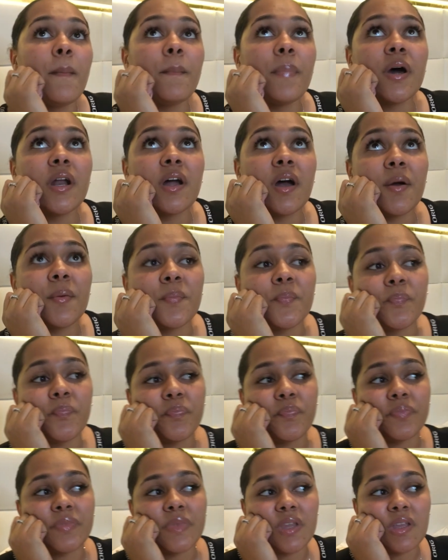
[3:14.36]
But
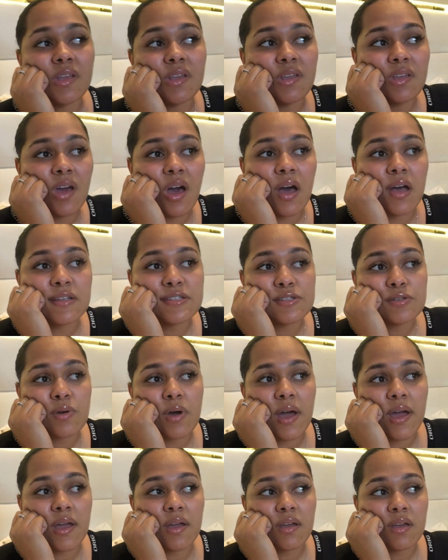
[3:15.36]
yeah, so
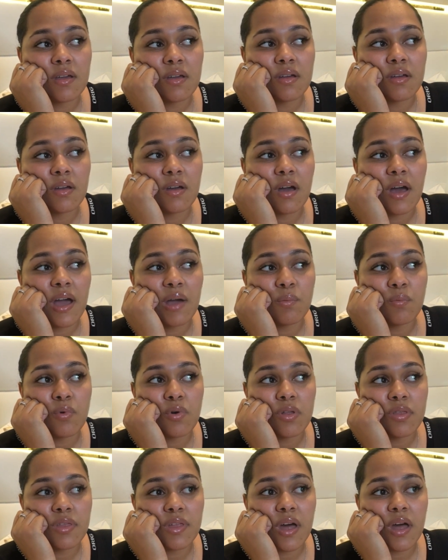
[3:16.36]
I
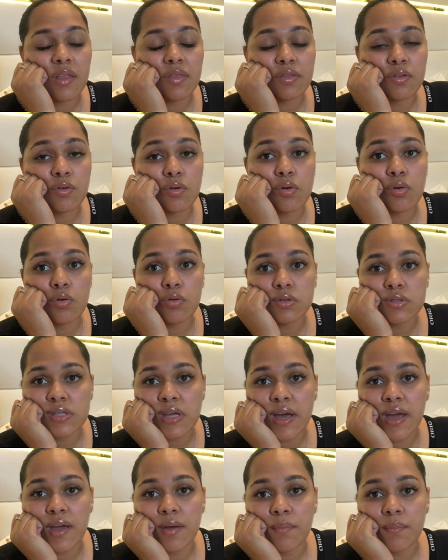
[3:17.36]
wore that the whole
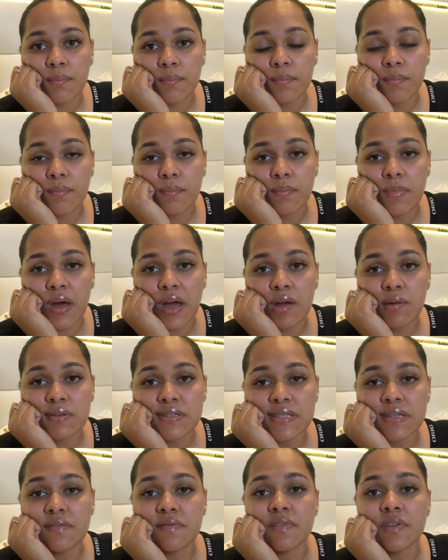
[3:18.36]
time I
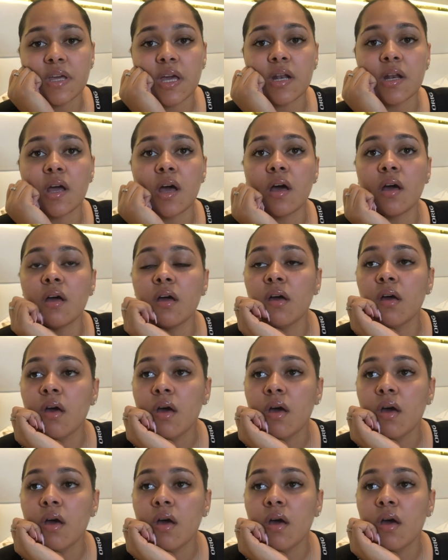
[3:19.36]
was in Vienna,